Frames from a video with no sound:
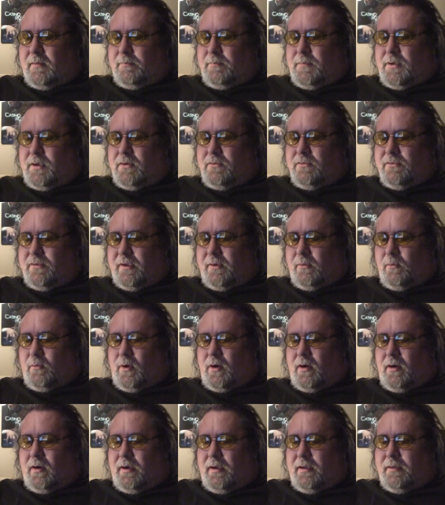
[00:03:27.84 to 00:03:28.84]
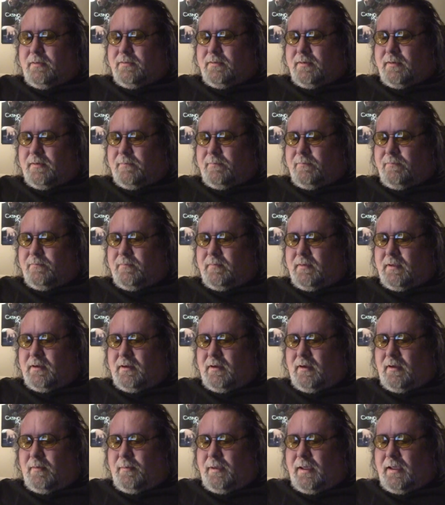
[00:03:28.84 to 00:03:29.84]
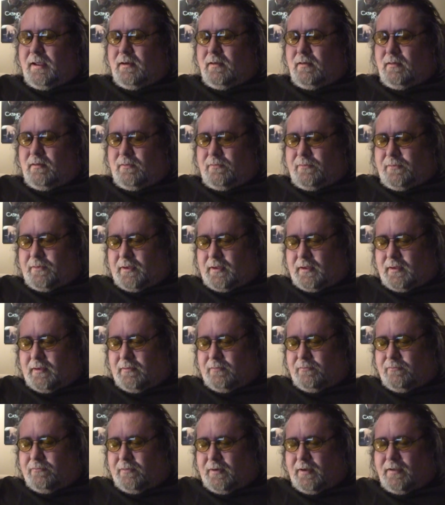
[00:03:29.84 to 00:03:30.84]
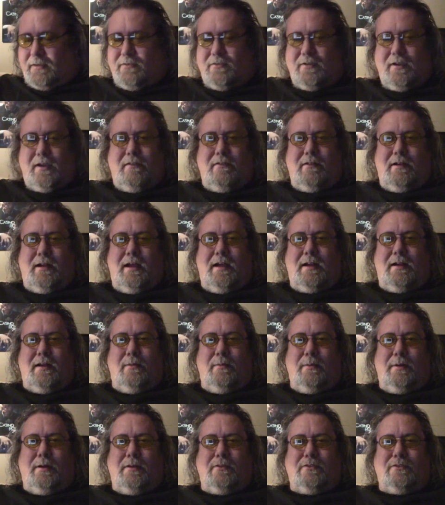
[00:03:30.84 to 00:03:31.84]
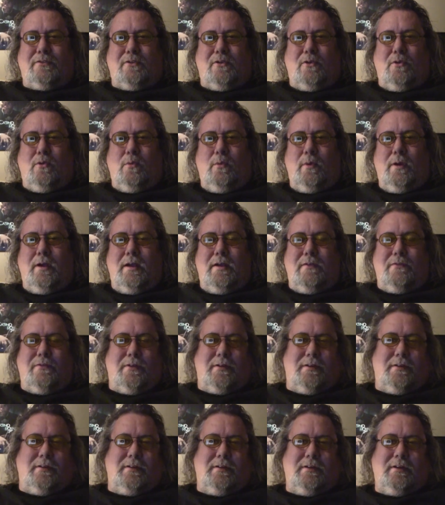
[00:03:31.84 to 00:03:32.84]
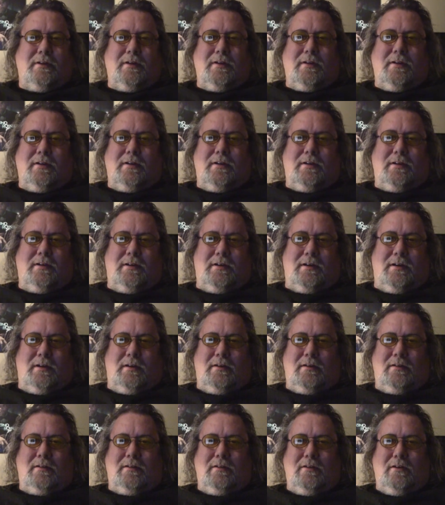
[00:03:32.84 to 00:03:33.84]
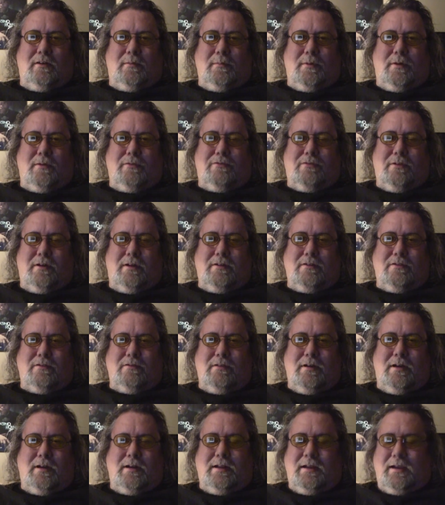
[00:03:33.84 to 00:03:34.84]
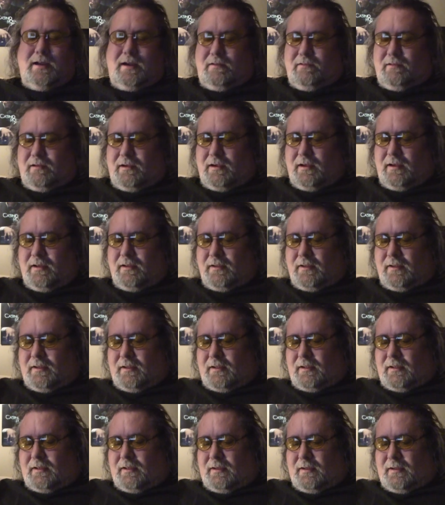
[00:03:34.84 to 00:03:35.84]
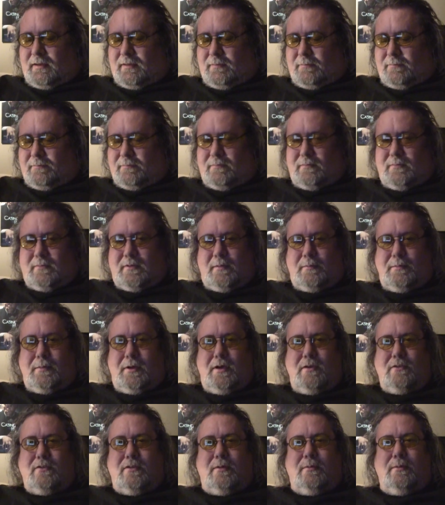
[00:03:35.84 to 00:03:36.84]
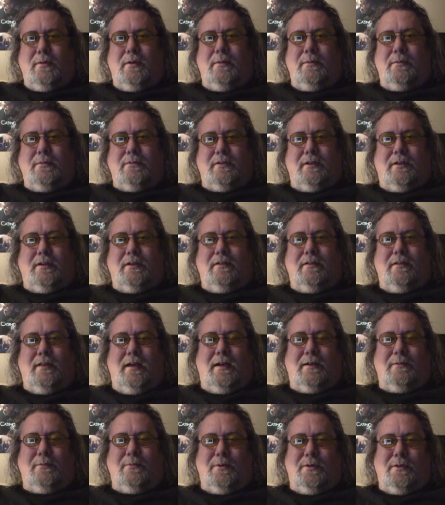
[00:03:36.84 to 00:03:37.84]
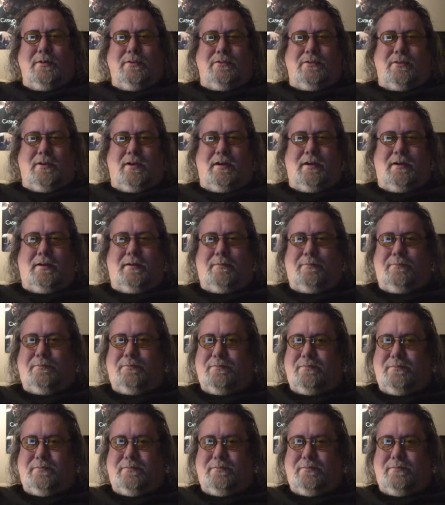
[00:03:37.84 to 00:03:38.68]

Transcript: music wise, you know, I met a lot of uh, friends there and that, I went to school with, and you know, a lot of my friends around the area. And the music we was into then was uh,